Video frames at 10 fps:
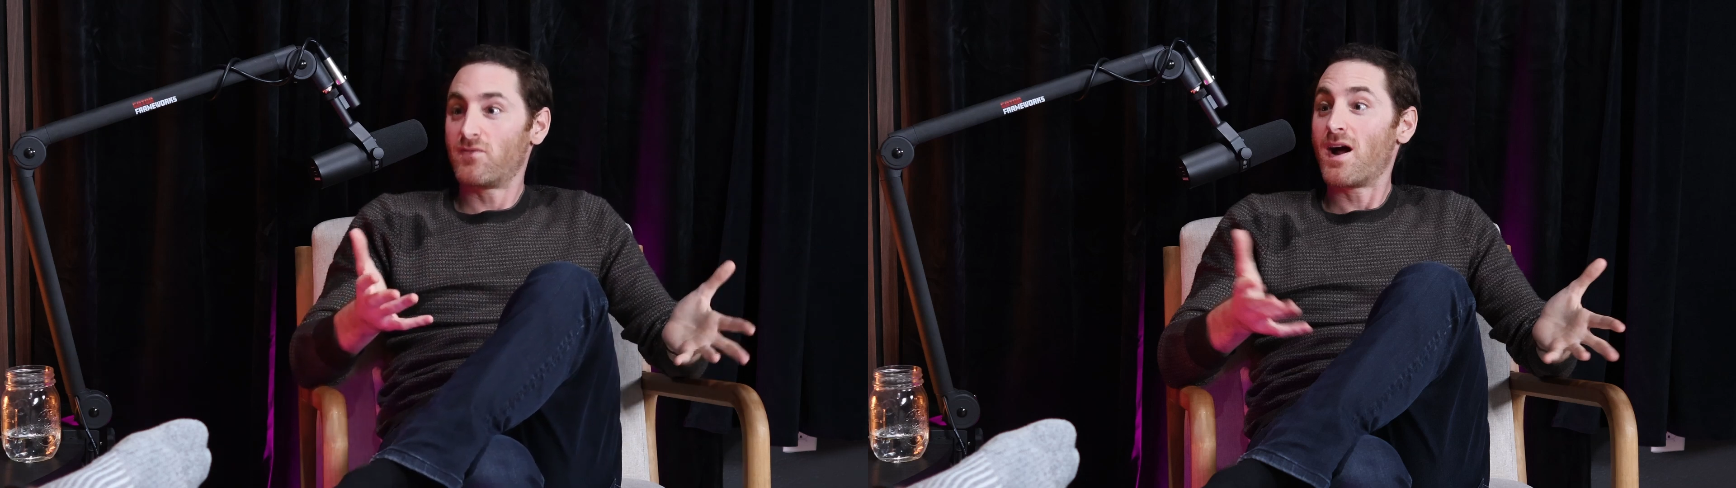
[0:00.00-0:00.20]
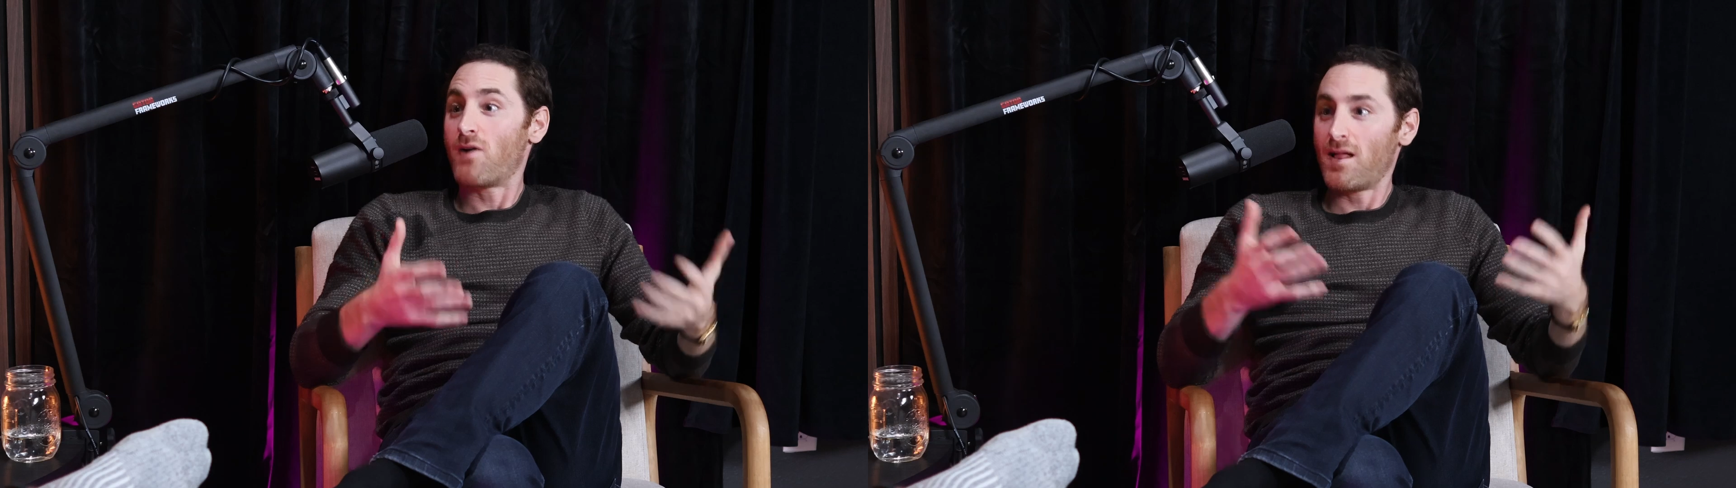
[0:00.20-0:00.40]

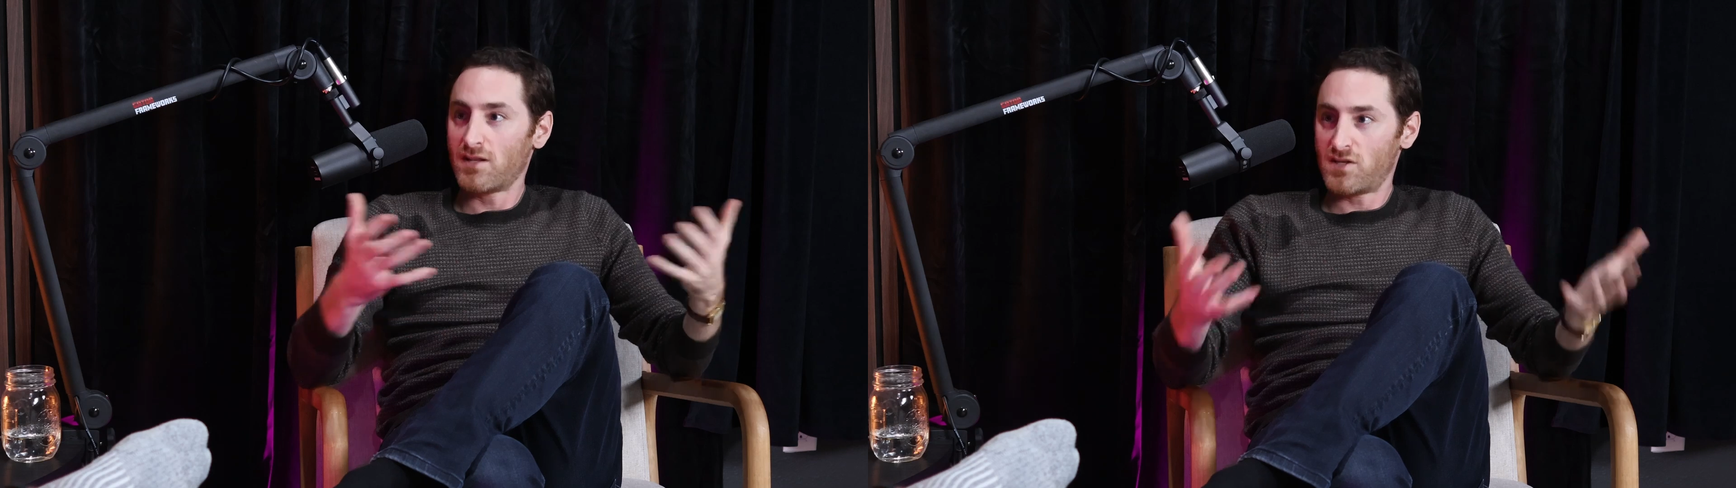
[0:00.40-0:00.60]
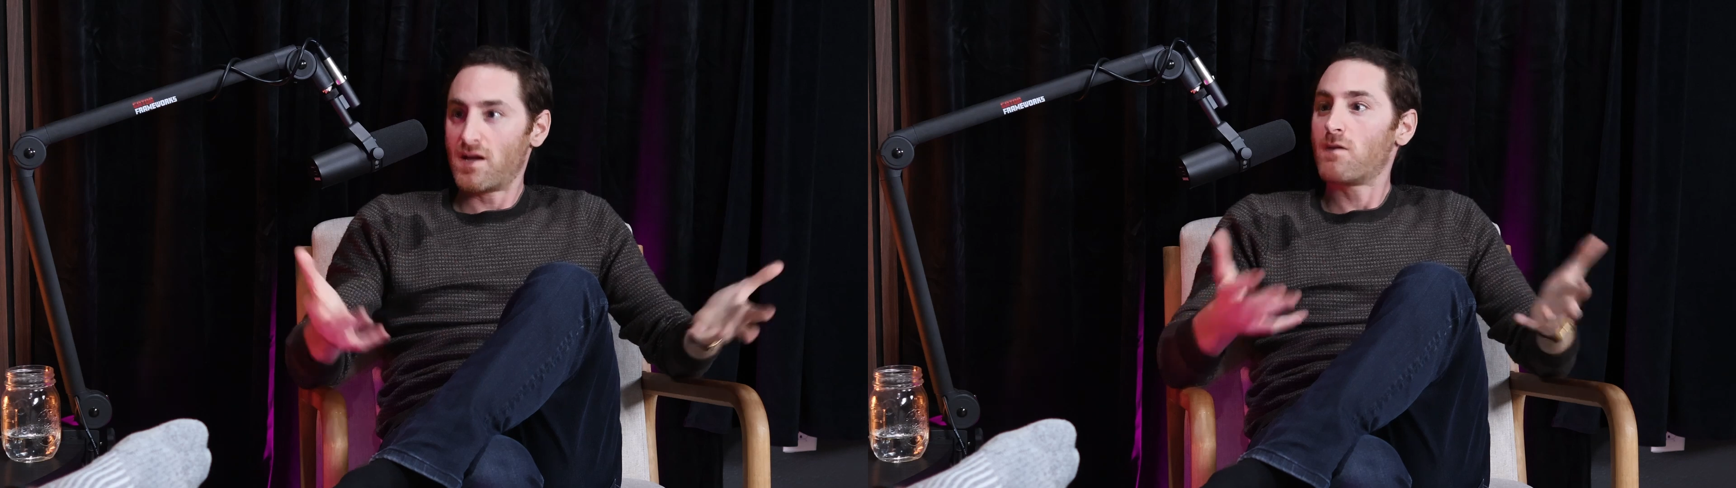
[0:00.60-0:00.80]

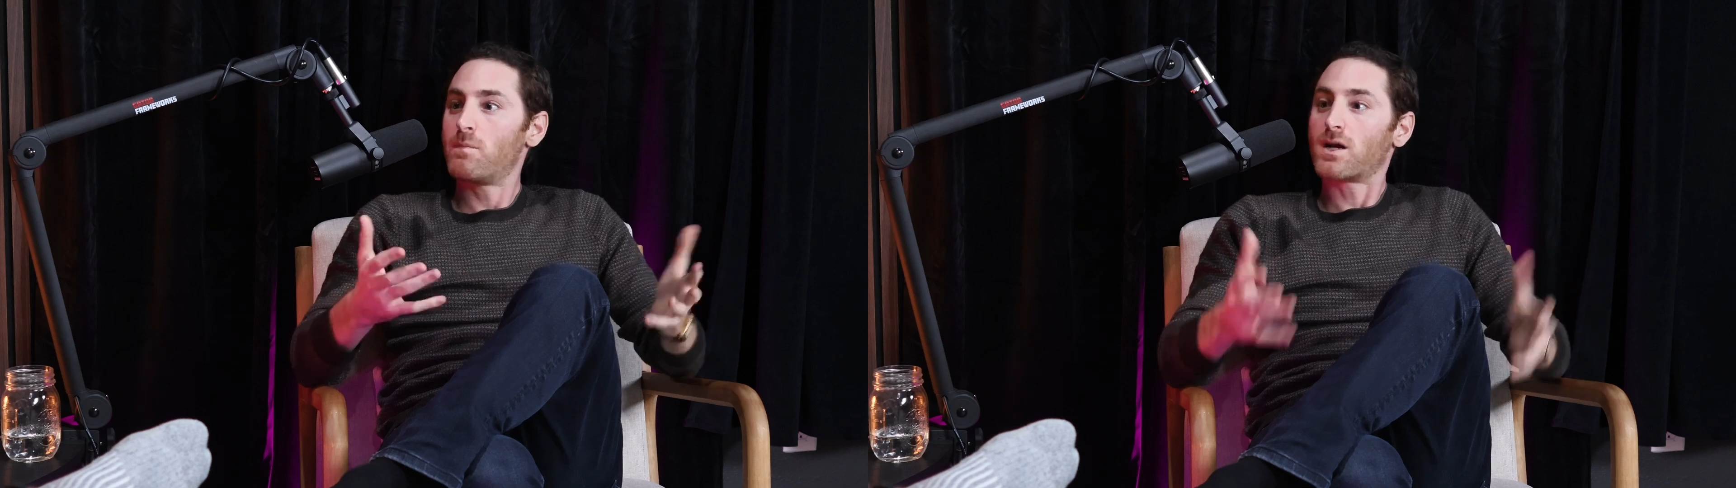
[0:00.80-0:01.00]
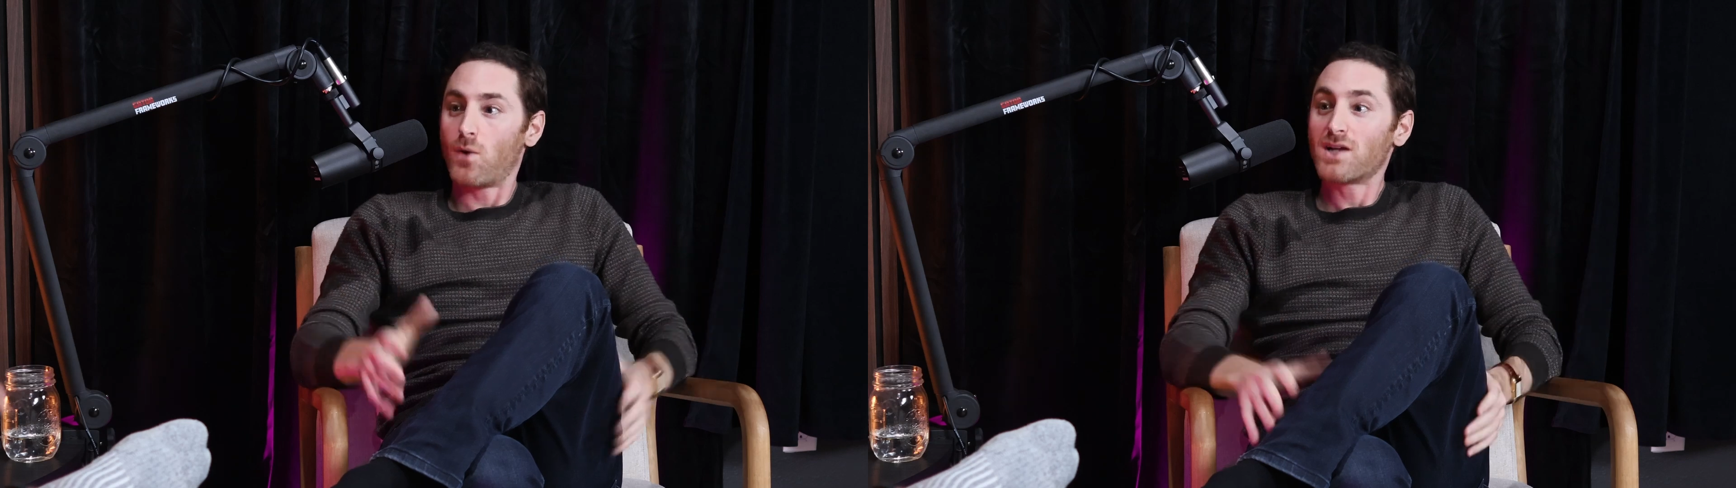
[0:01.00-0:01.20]
virology. There have
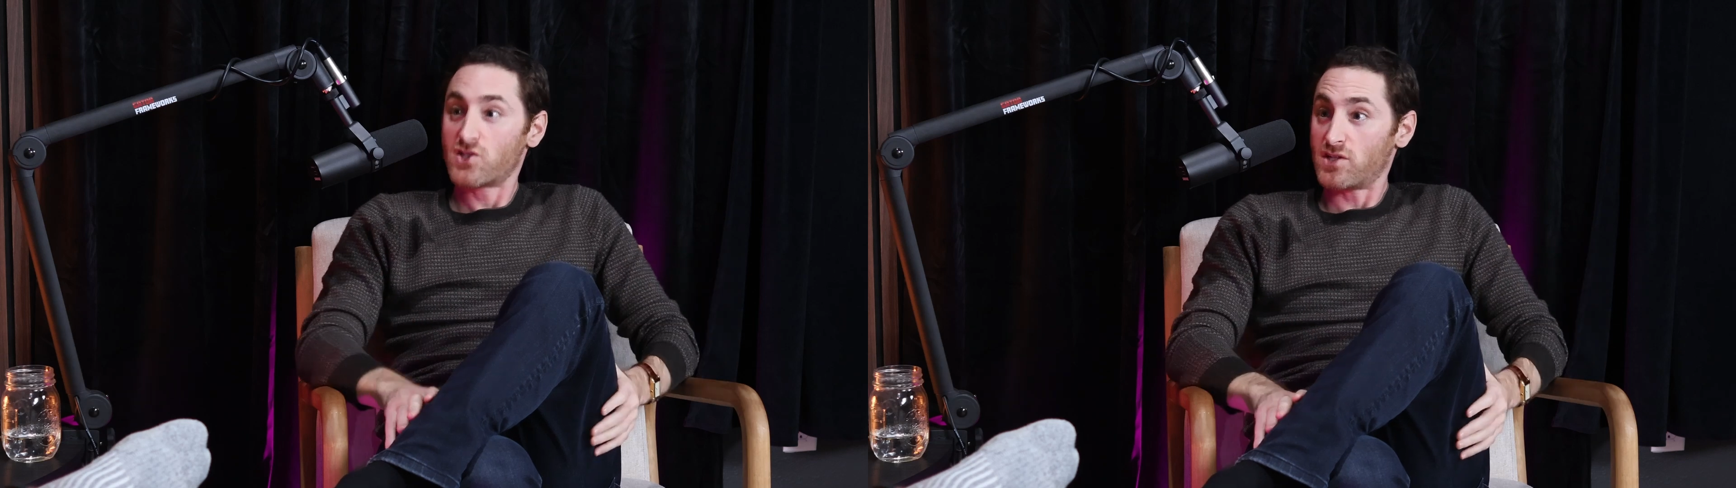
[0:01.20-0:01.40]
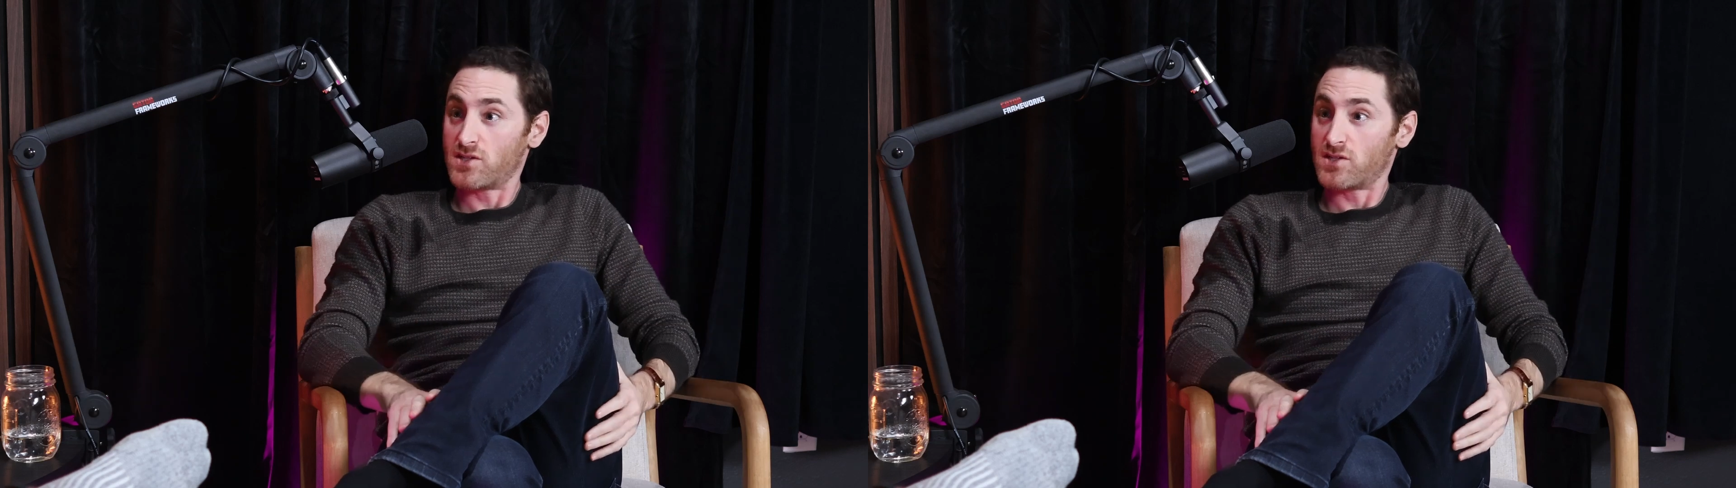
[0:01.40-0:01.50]
been questions.